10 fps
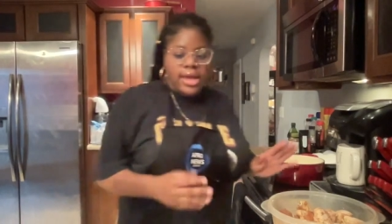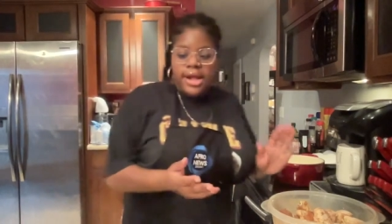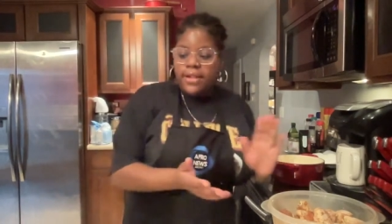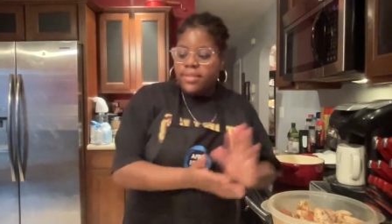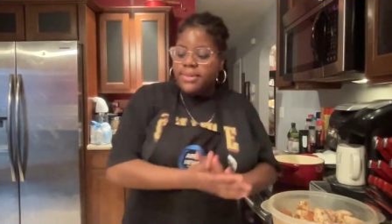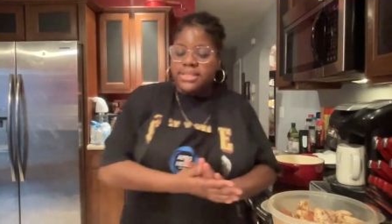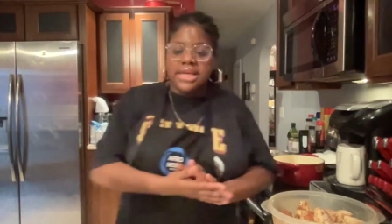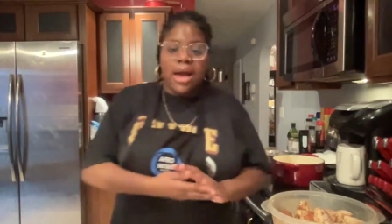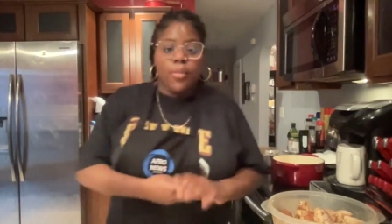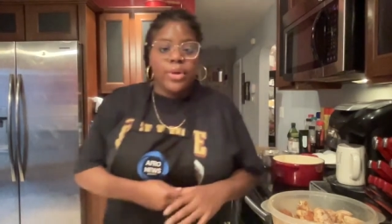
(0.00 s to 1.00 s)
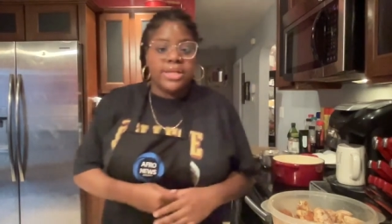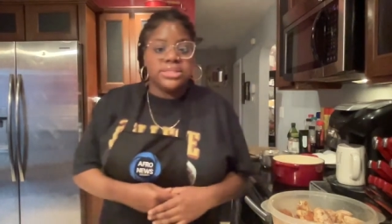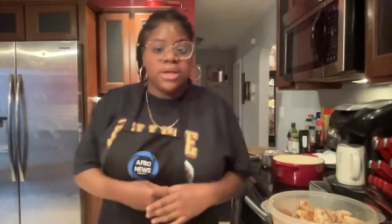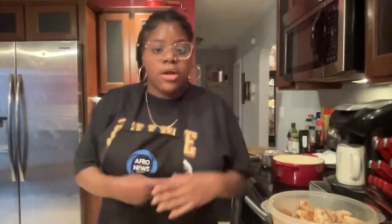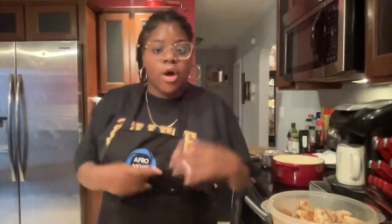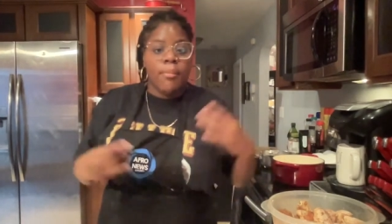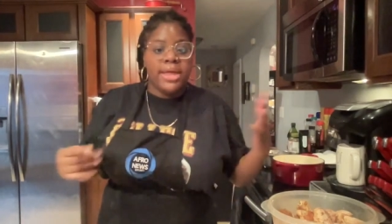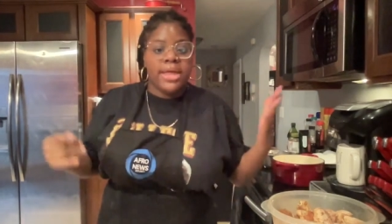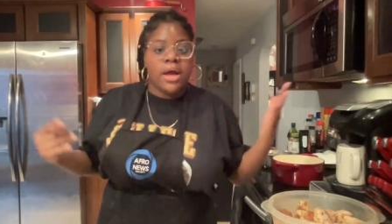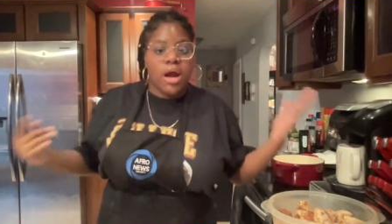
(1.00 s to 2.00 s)
And in the meantime, we can start on
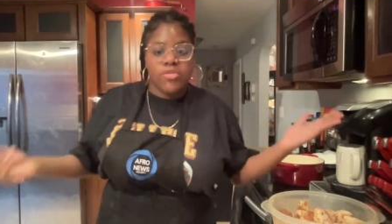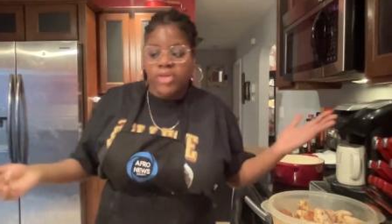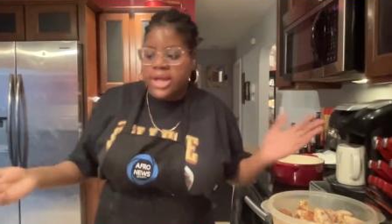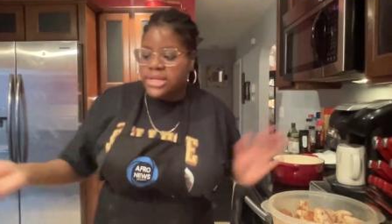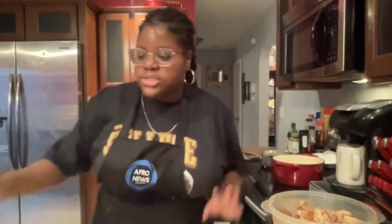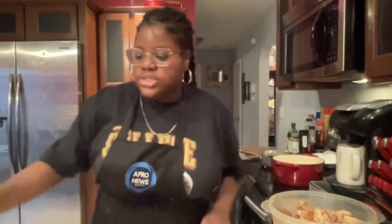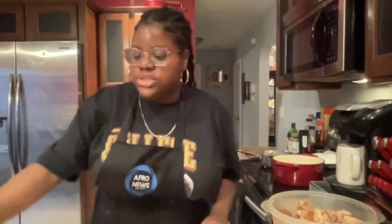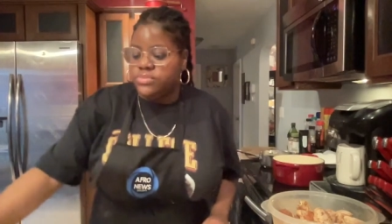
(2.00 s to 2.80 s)
making our ranch.